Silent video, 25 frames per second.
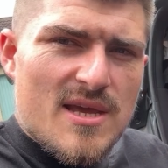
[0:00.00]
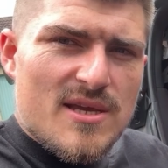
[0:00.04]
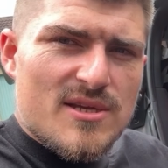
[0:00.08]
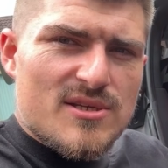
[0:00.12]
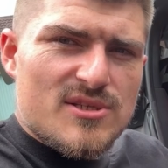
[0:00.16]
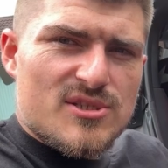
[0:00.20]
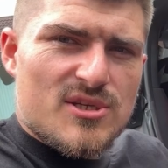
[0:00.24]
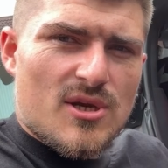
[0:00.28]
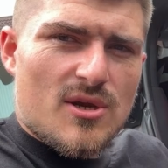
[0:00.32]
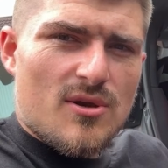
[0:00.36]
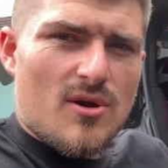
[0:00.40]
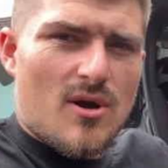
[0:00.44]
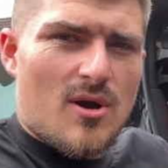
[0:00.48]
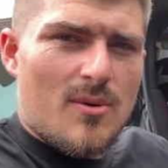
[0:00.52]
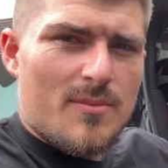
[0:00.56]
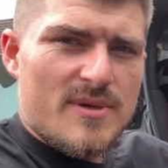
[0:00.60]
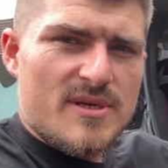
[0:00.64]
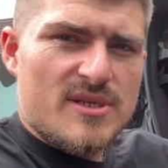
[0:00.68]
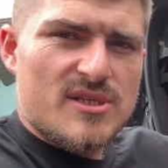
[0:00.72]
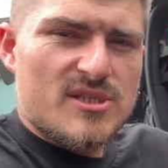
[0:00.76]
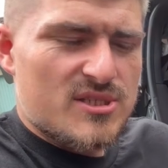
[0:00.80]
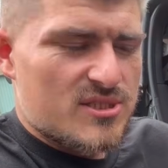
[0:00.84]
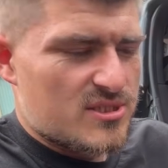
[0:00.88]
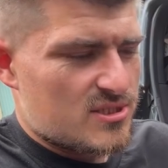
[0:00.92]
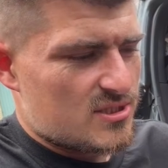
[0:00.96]
So I'll be
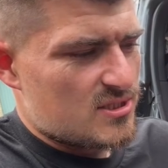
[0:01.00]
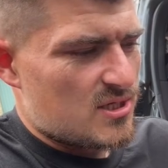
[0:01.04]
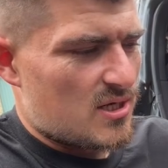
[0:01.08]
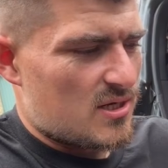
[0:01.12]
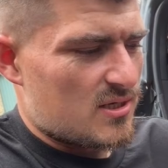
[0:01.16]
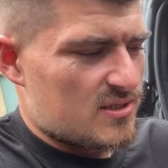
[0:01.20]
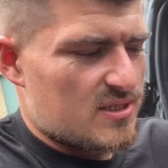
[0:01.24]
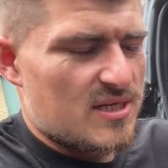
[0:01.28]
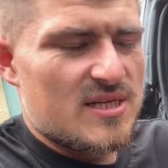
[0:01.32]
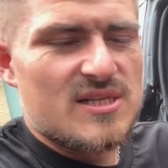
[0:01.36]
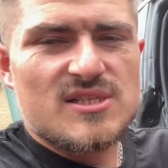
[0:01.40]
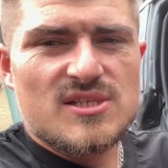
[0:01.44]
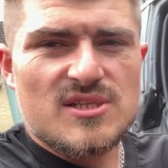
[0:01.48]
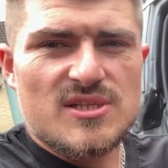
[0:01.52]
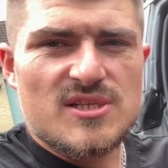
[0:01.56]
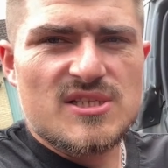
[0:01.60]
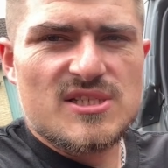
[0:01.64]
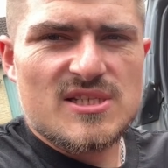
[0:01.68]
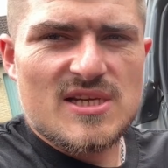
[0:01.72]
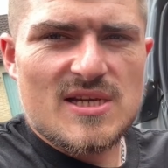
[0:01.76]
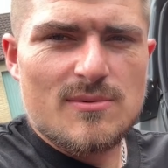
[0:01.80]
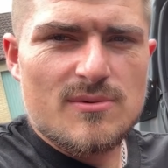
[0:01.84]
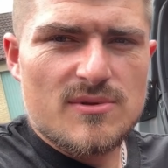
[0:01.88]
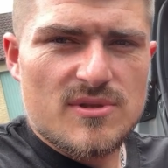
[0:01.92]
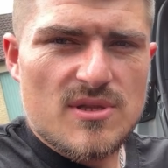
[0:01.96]
sucked into the
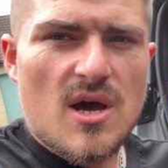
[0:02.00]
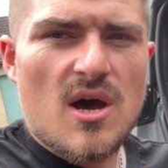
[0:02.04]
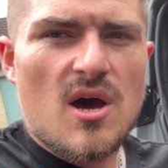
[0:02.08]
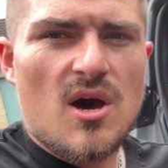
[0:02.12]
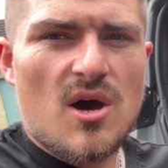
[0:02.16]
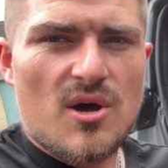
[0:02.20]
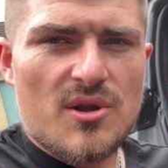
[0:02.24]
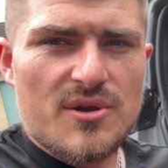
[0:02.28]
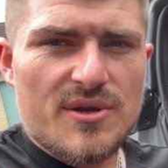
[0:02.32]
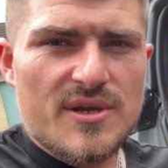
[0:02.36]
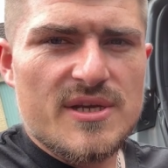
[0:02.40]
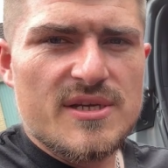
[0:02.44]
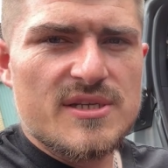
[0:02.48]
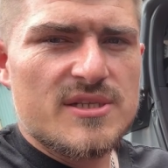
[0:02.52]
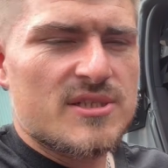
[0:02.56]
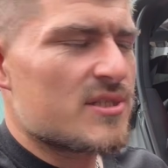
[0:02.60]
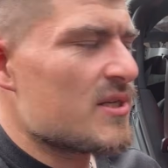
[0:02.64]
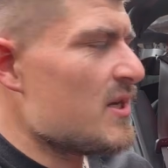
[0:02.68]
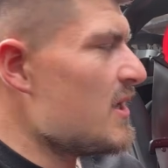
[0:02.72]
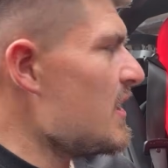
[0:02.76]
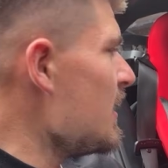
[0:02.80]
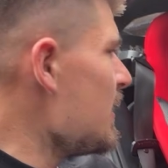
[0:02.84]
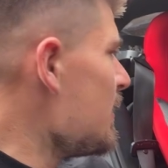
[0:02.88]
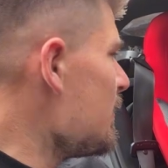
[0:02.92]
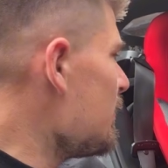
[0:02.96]
seat with the harness,
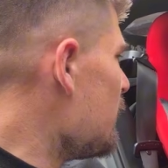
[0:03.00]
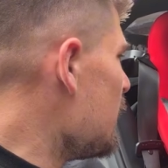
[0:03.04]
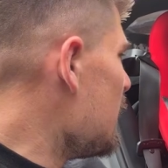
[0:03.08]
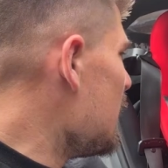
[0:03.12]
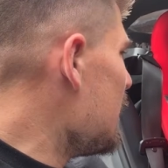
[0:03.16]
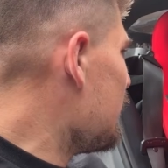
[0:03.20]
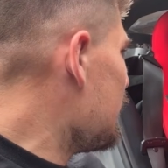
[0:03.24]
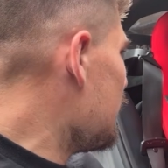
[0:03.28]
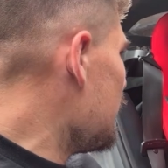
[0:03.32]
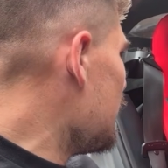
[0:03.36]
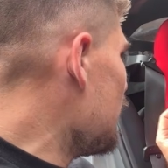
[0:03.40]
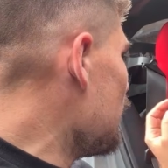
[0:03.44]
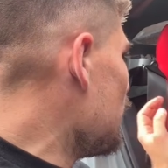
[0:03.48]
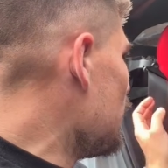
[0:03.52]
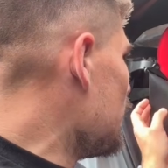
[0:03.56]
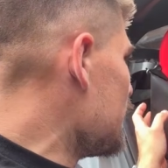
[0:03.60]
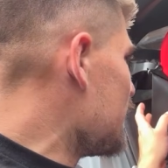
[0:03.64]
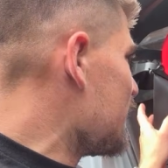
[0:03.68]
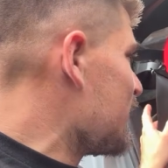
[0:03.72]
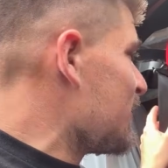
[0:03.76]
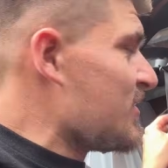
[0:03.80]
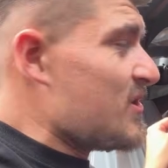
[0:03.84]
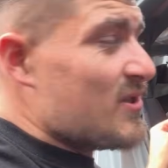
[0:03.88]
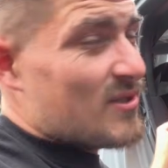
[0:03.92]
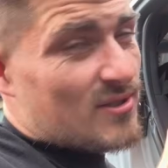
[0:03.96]
but if it
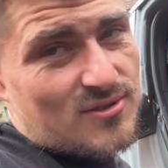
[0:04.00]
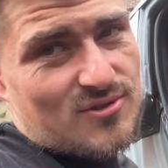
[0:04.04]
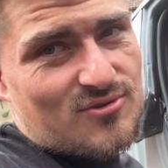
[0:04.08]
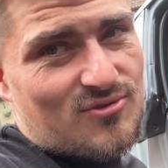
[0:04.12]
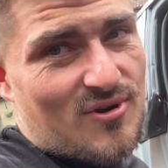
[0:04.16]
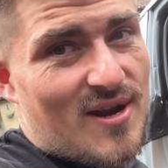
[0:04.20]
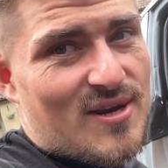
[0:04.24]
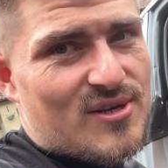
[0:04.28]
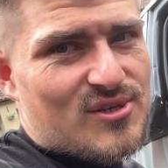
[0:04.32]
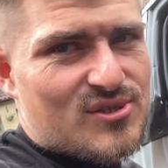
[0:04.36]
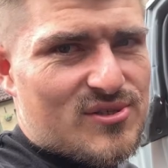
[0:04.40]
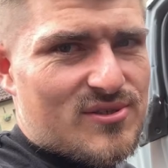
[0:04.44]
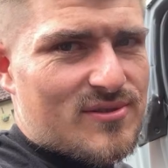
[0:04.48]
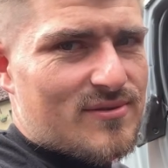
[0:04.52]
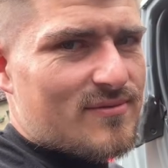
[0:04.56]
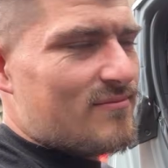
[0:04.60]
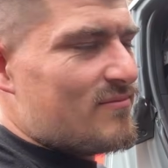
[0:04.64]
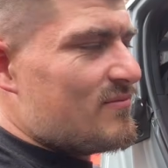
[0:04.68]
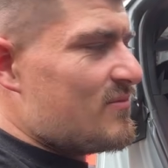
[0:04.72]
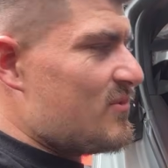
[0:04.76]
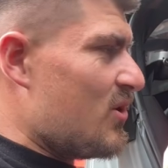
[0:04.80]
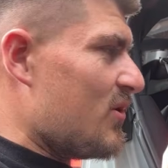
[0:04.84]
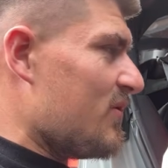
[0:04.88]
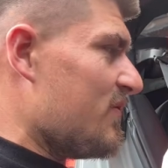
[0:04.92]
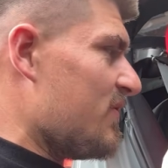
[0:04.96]
was to crash,
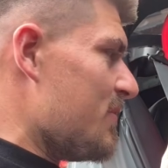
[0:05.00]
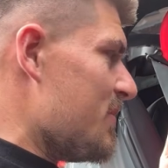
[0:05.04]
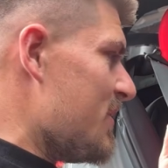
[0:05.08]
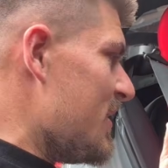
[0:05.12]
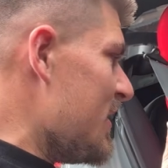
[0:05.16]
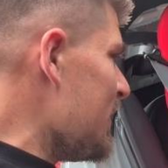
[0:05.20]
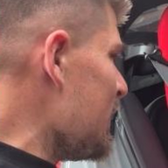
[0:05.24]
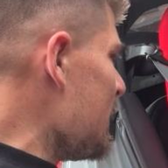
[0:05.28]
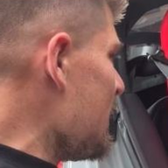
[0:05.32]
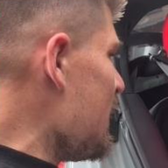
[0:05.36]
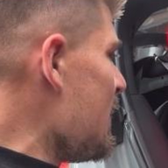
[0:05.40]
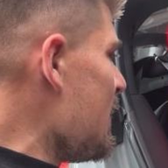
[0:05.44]
God forbid,